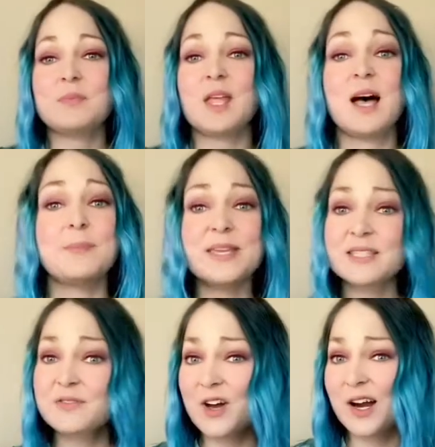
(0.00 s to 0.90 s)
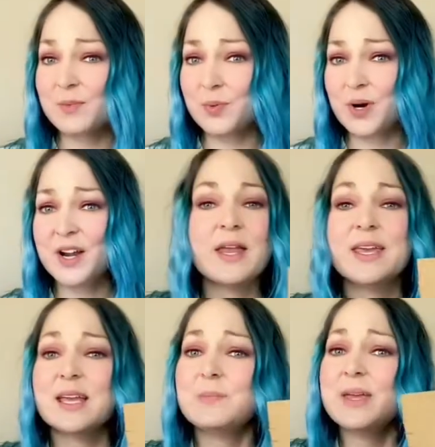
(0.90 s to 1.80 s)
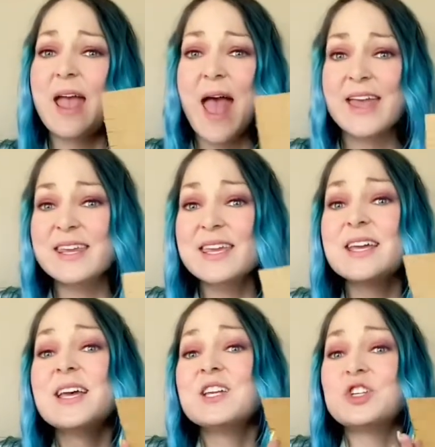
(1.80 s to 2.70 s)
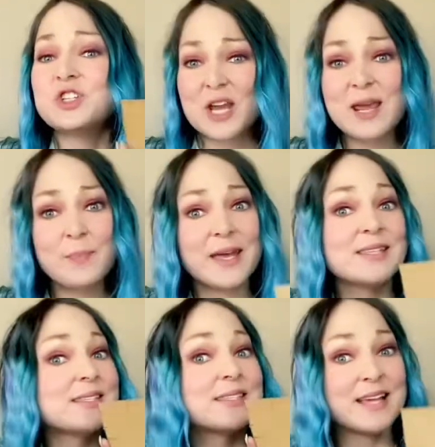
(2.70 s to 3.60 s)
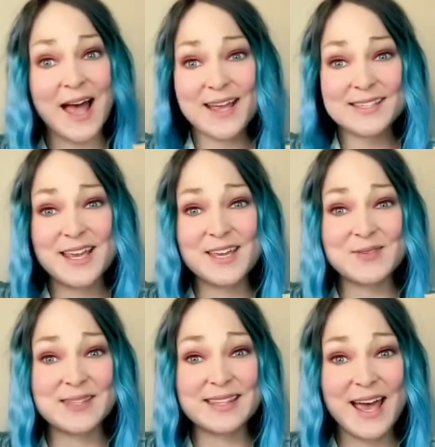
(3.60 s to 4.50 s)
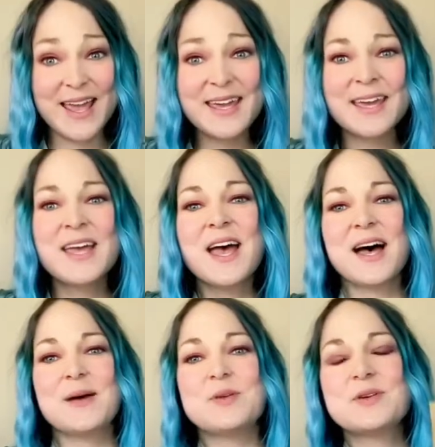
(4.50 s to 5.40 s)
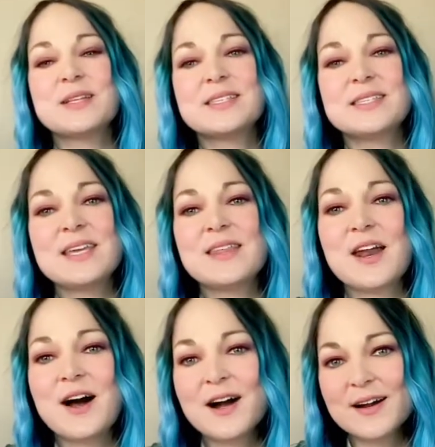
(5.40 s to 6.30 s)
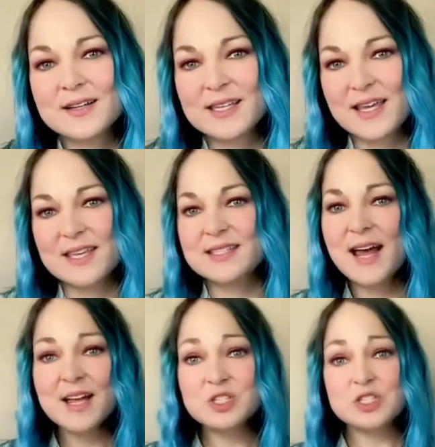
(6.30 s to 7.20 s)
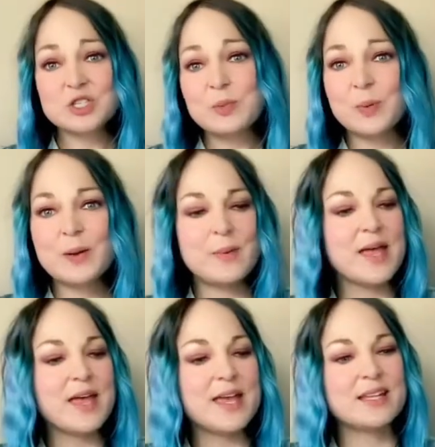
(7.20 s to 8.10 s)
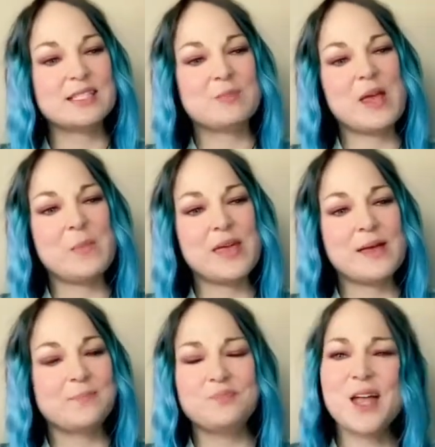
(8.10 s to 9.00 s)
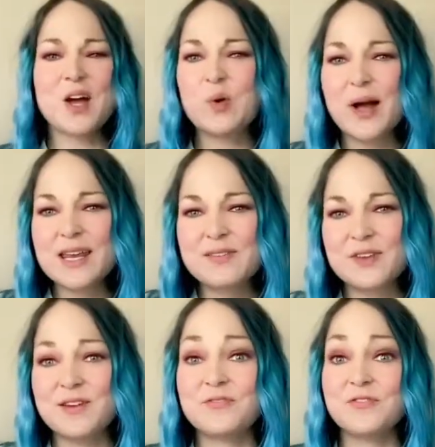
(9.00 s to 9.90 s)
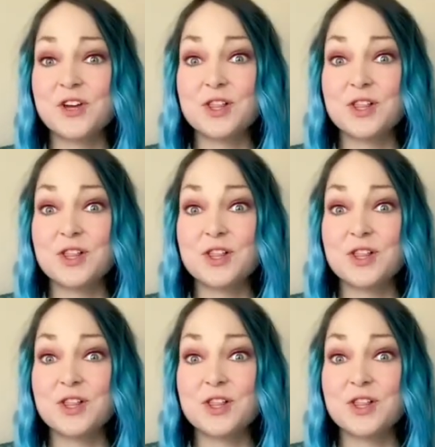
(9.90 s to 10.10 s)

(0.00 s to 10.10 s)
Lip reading: a piece of cardboard, and it can be any shape and size that you'd like. You can see that ours is not super big. It's maybe not quite even a foot